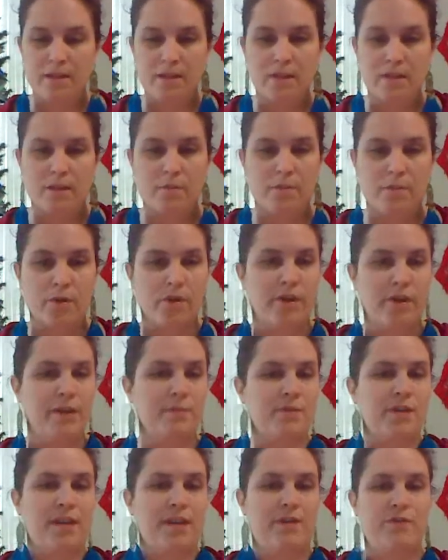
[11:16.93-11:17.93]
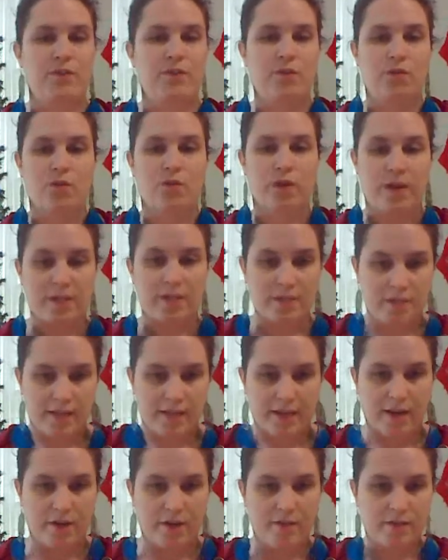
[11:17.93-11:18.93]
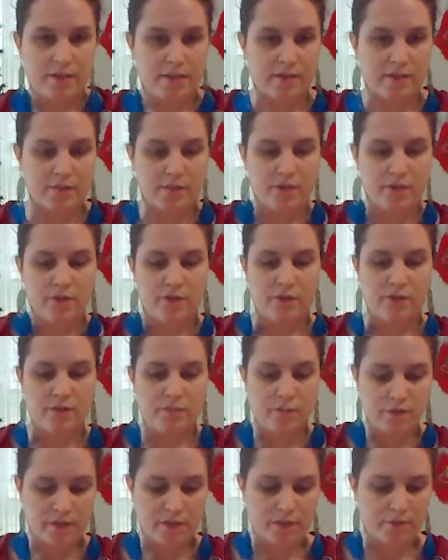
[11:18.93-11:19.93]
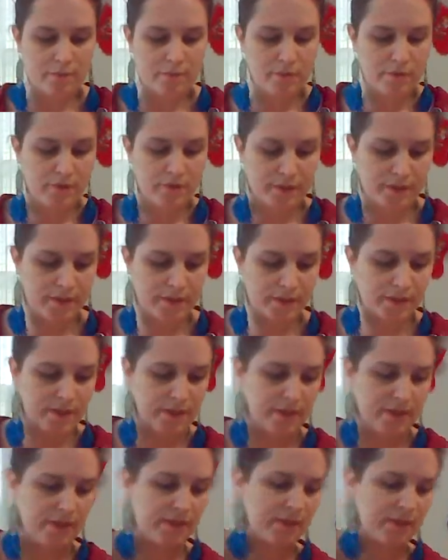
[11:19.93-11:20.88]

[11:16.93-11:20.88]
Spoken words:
programs will have you cross it out. We're going to put in parentheses